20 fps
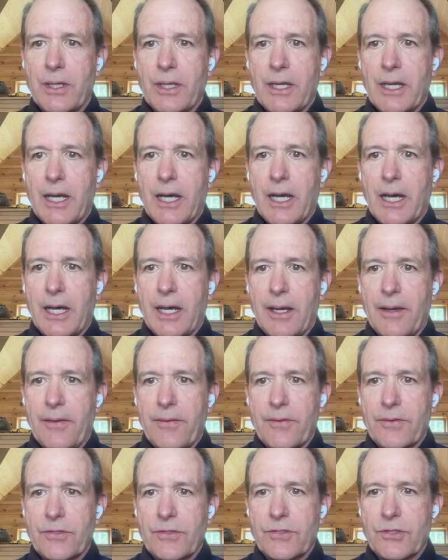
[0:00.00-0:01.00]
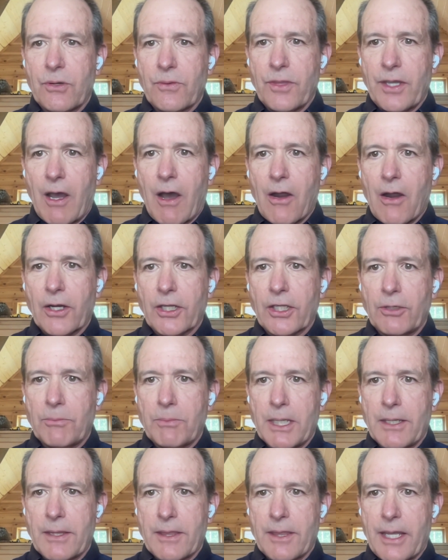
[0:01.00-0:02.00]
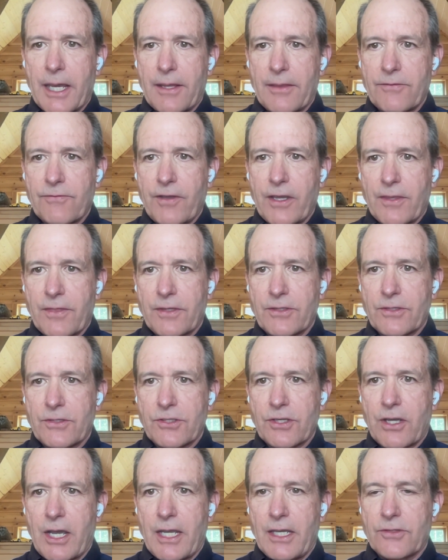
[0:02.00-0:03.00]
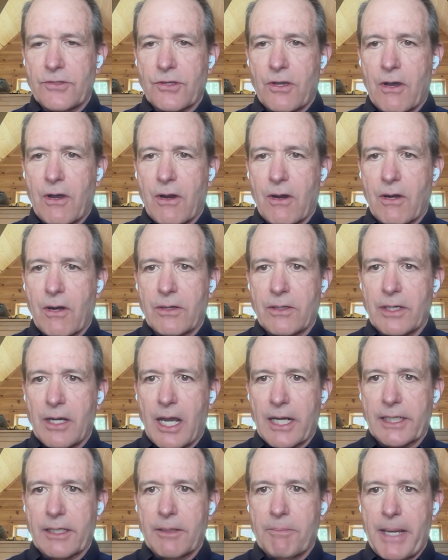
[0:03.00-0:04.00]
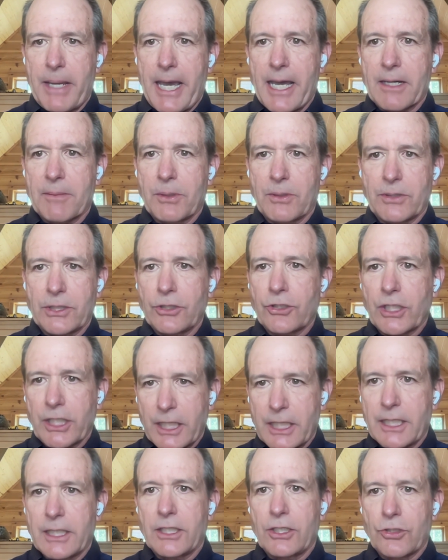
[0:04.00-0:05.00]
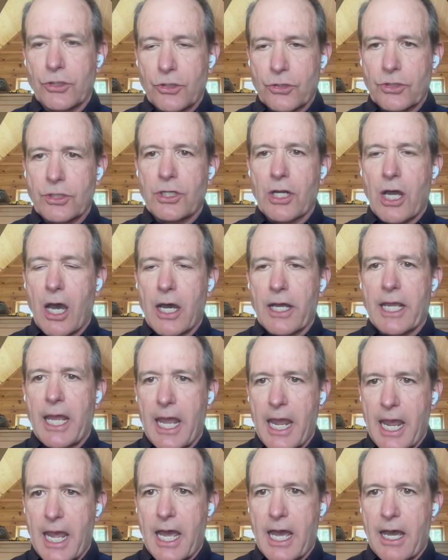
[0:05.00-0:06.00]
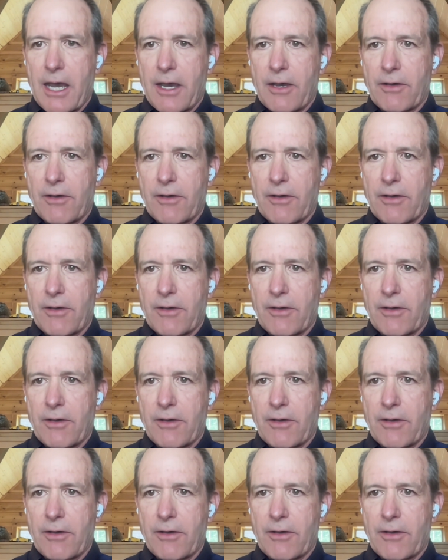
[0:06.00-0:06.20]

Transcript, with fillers: uh, so the argument that faith and science are not compatible, again, you could not have